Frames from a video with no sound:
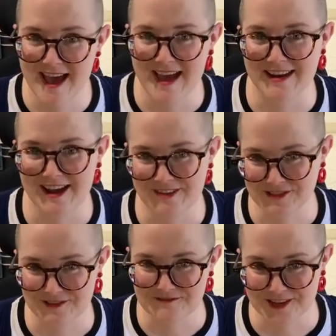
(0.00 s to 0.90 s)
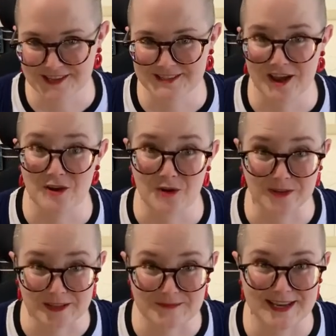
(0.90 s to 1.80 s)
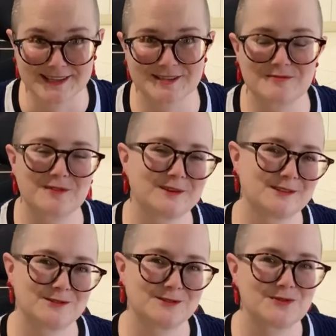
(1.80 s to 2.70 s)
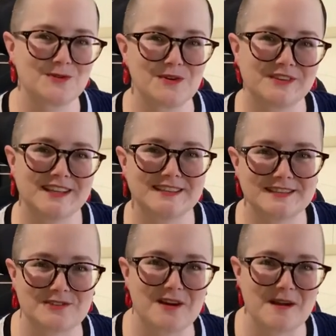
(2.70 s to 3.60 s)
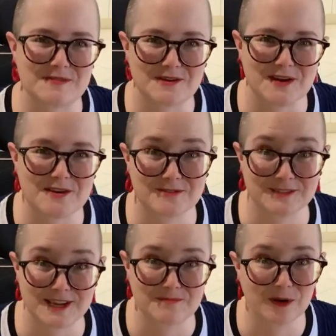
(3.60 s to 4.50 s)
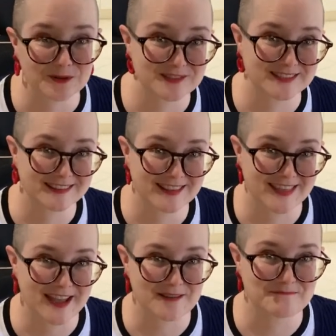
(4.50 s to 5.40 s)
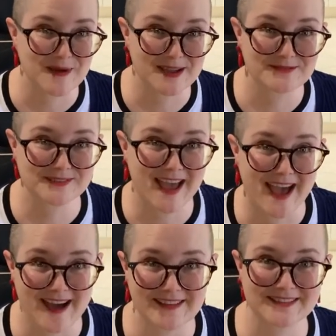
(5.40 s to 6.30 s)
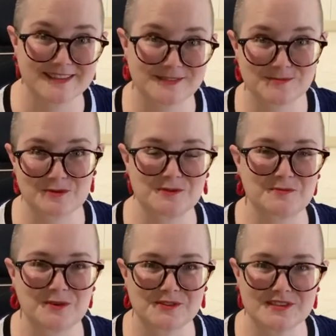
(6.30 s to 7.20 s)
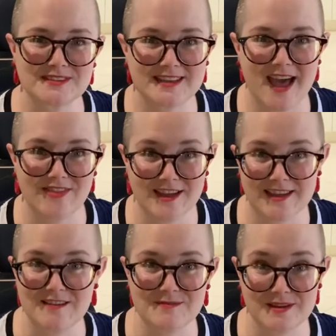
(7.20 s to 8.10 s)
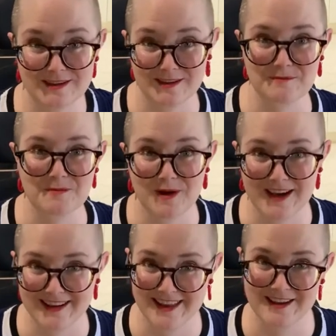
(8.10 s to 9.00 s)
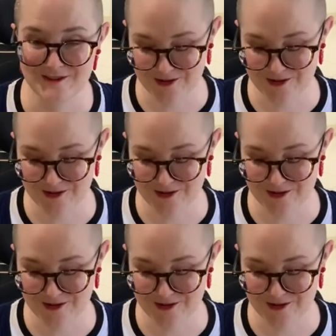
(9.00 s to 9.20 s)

And I have to confess, I only managed it because I saw on Instagram that Crate Crochet posted that they had mailed out their subscription boxes and that gave me a kick up the butt and I got